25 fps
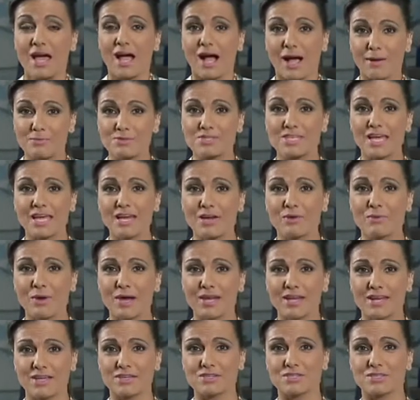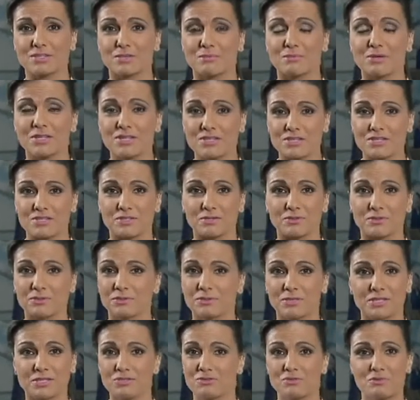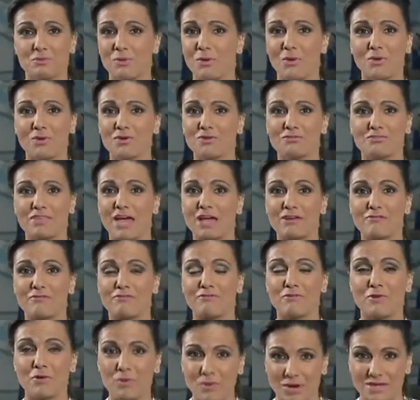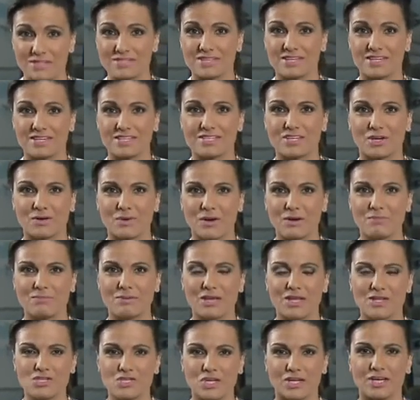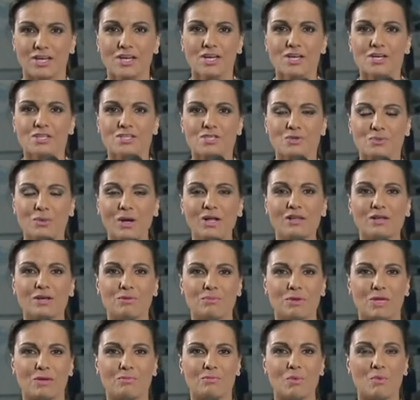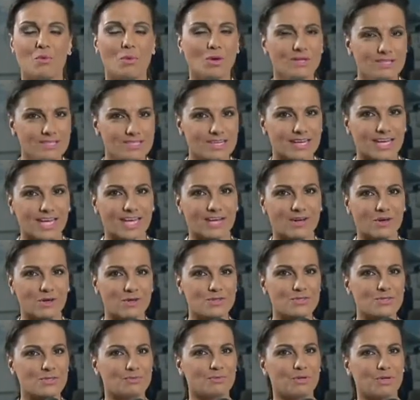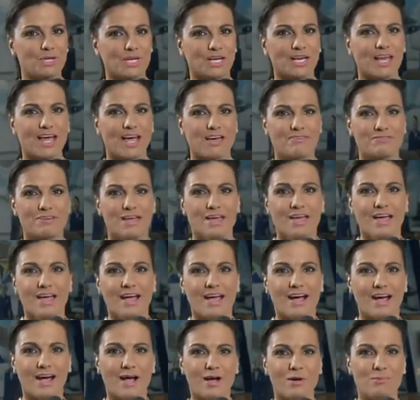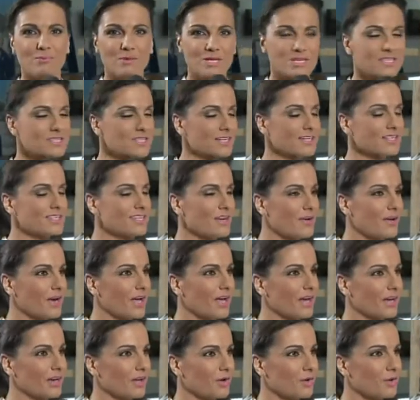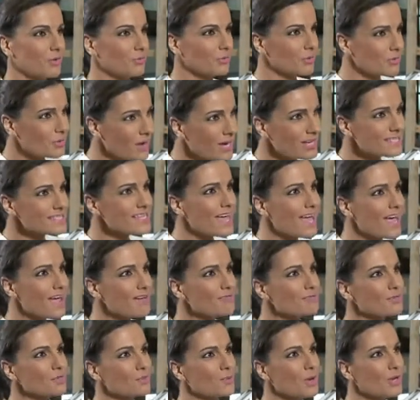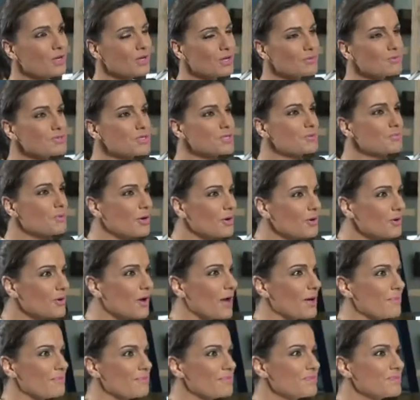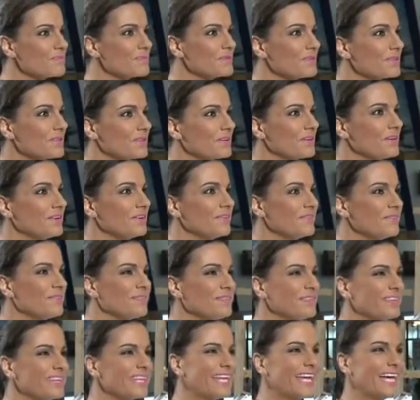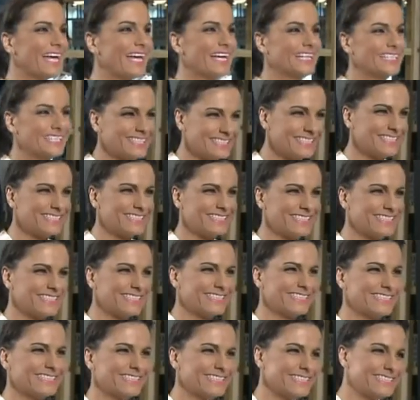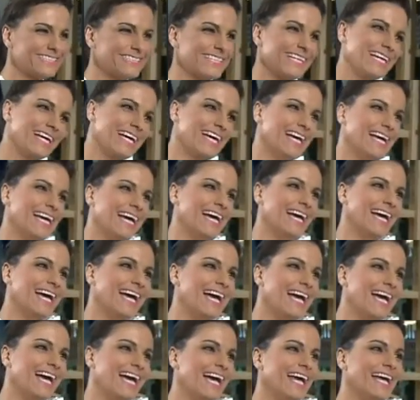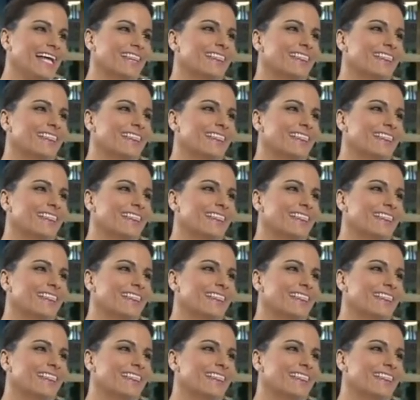I'm standing right next to the minister who can do all of that for us, and it's a great pleasure to welcome him once again onto Morning Live, Minister Derek Hanekom. Great to have you. Welcome to the program. Morning, Leanne, and once again, you're looking absolutely stunning.